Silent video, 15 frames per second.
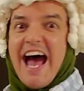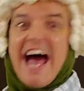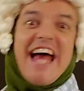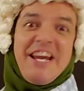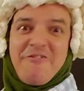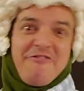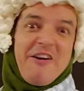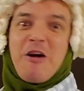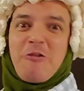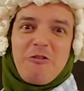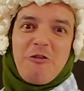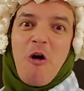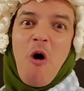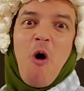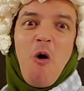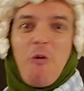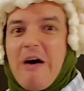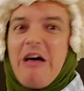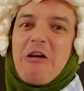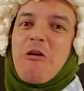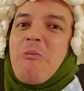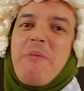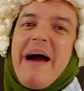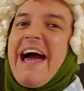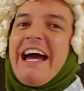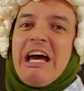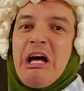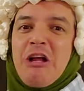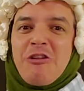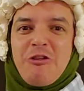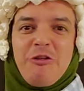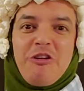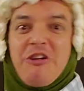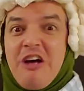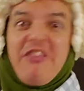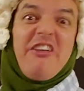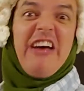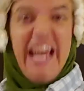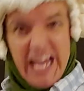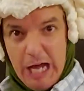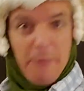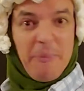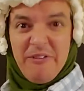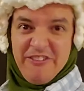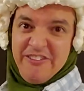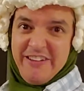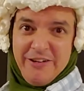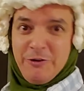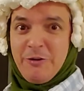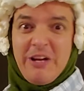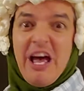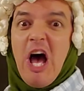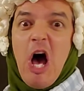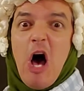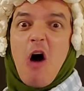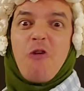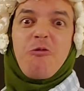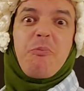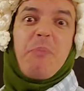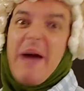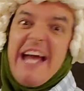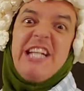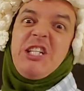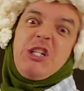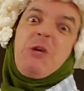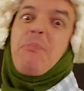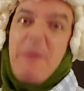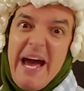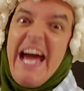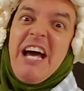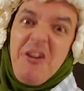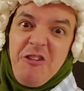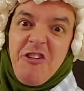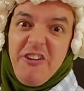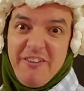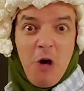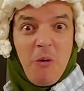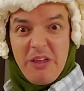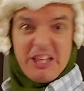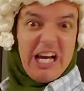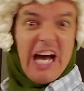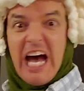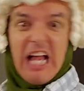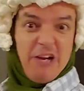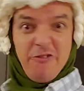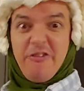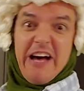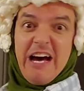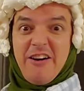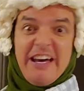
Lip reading: Hello, folks. Welcome back to another episode of Paint Your Passion with Cauliflower